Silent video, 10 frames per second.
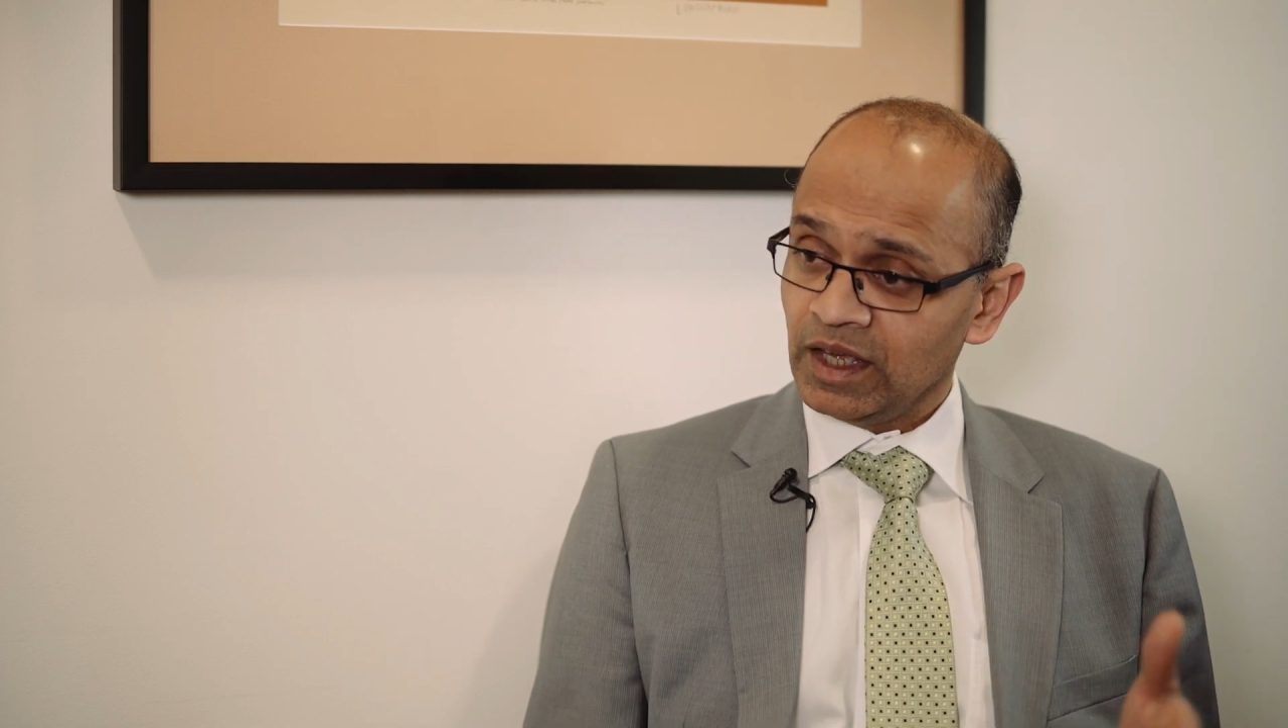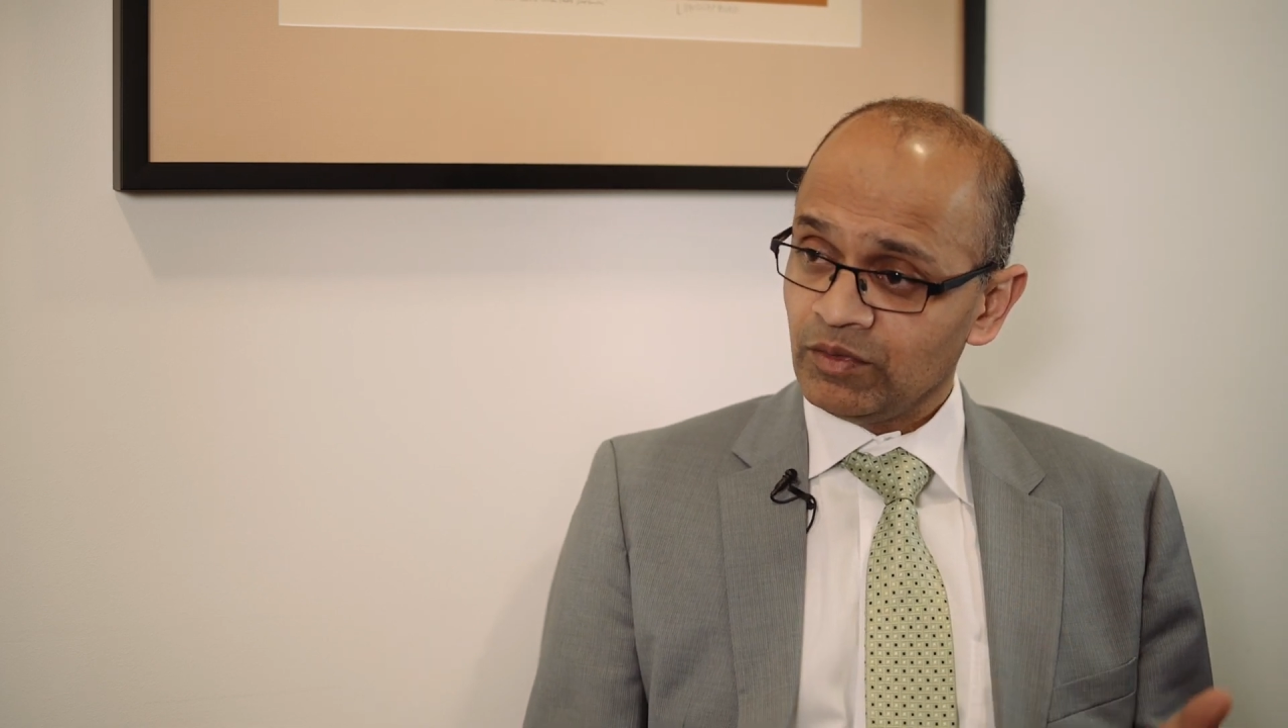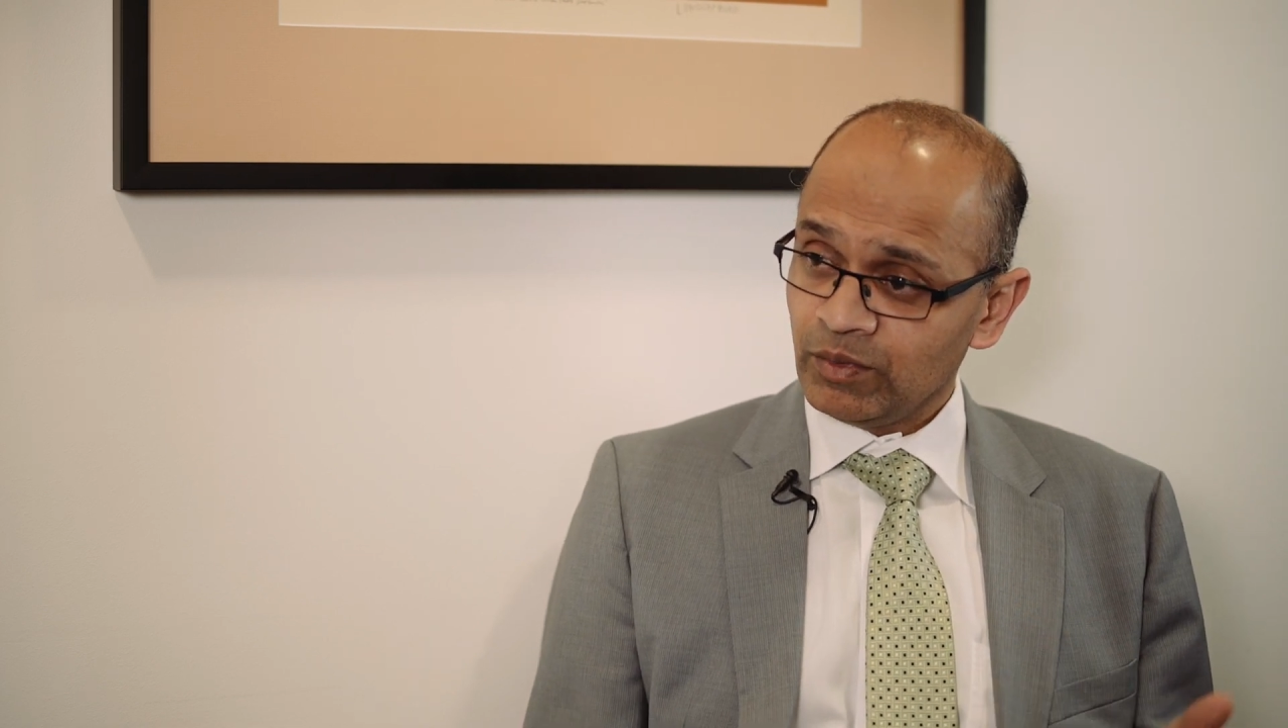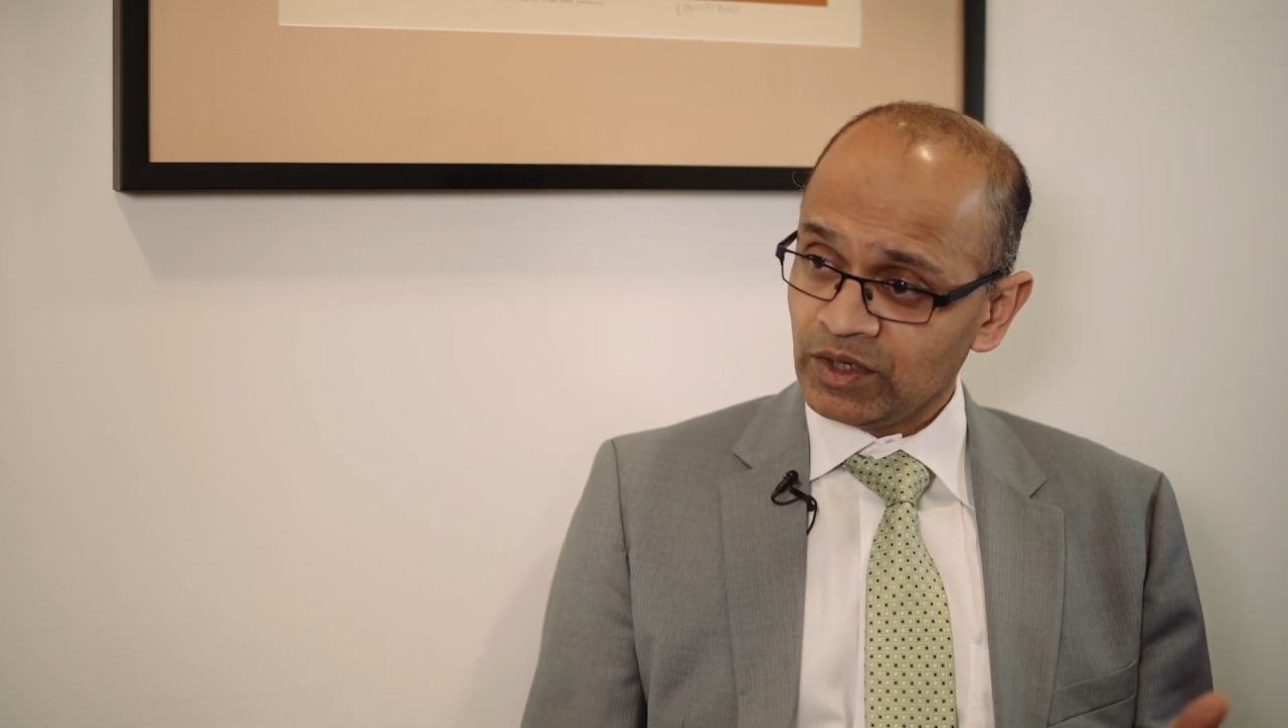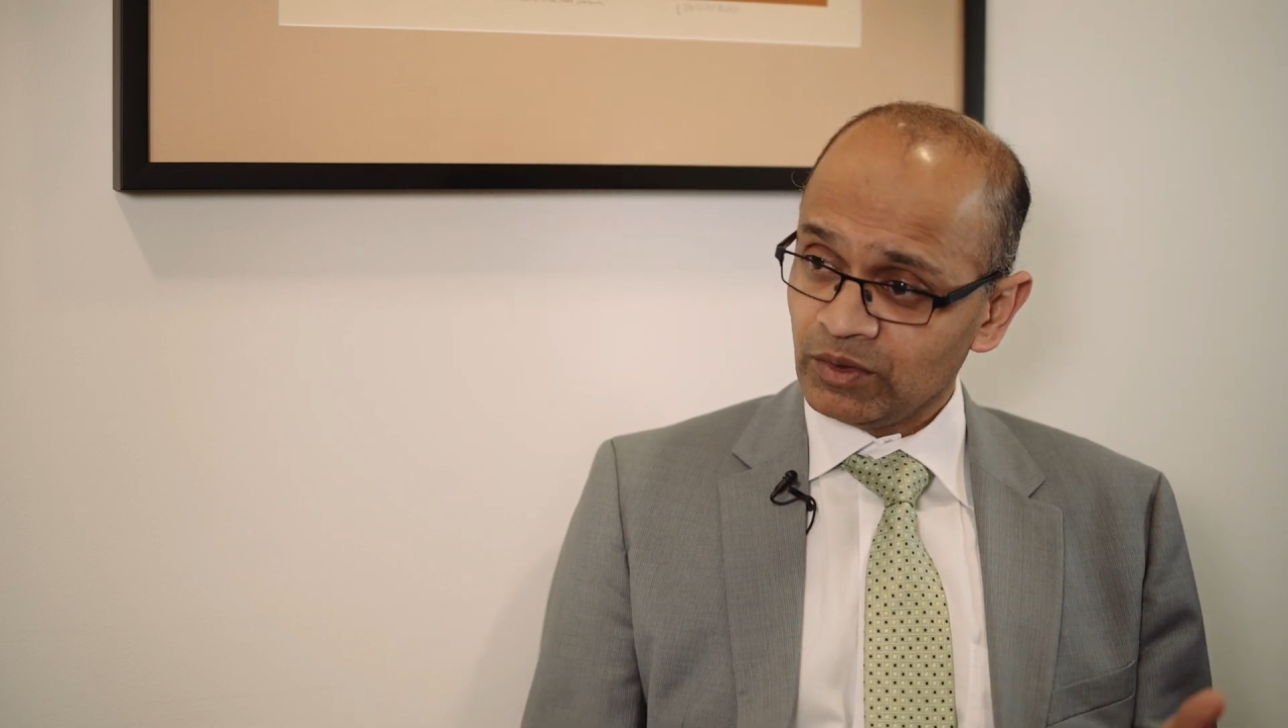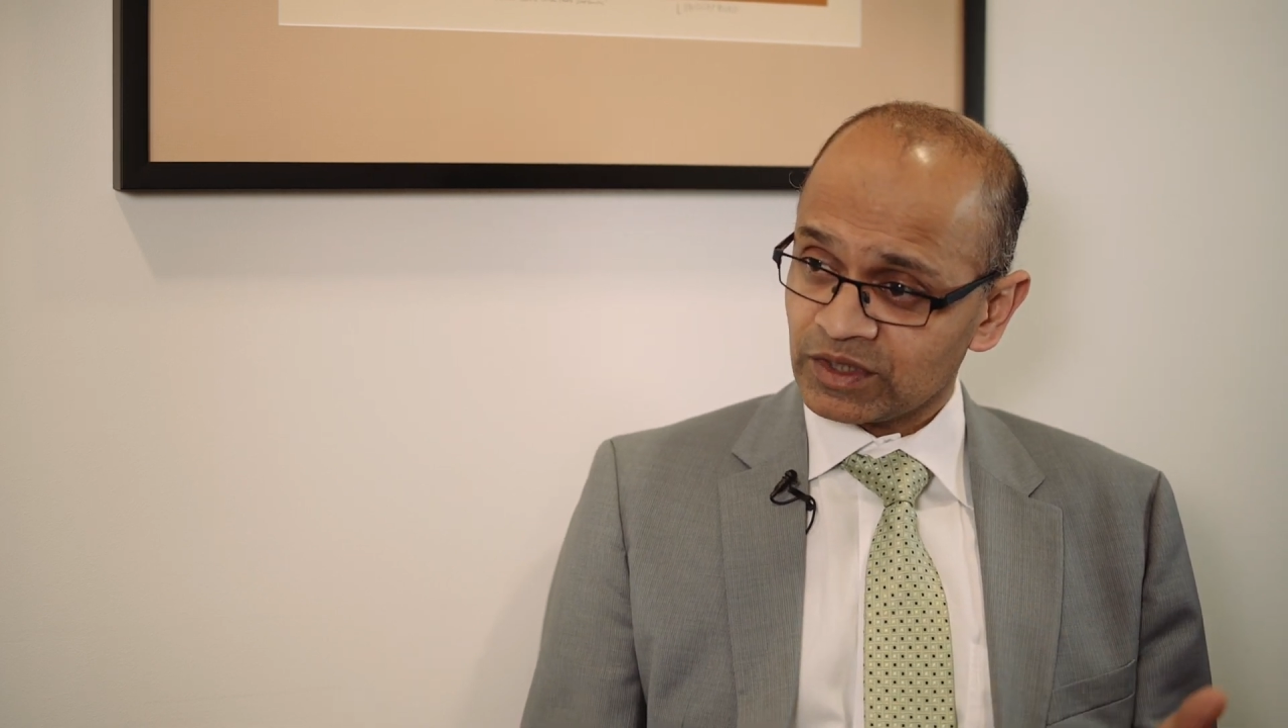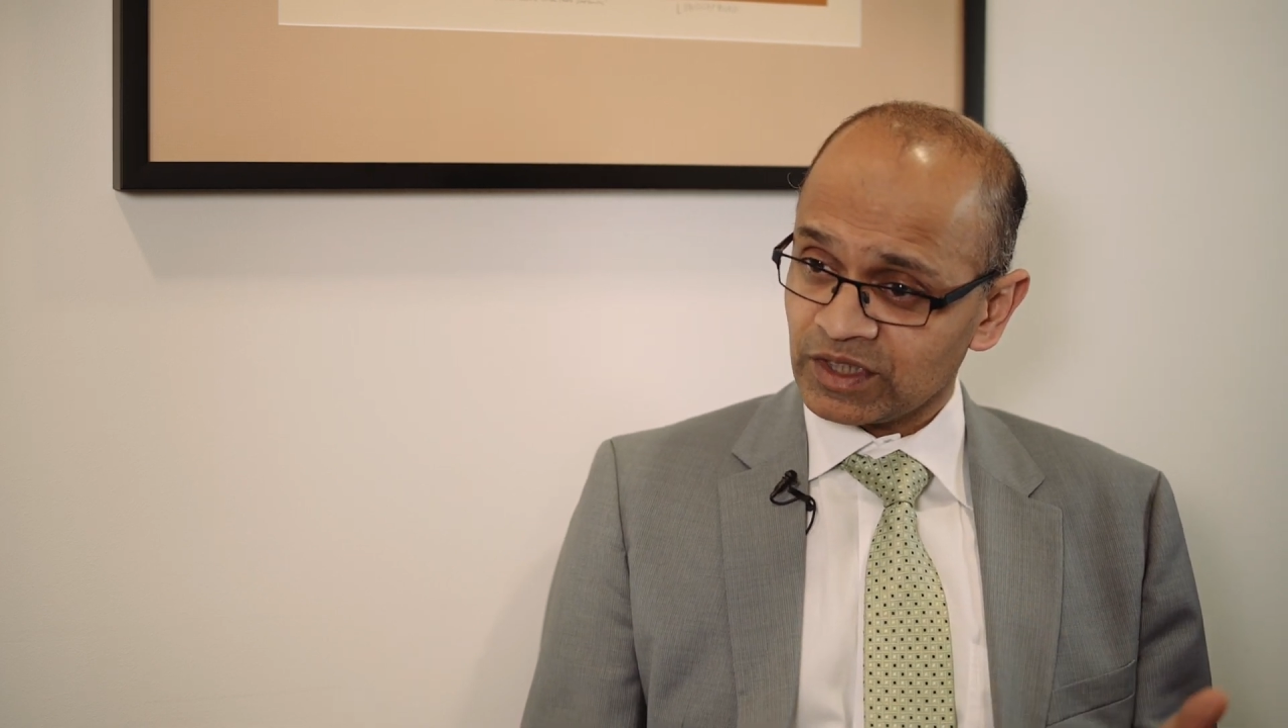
If we do a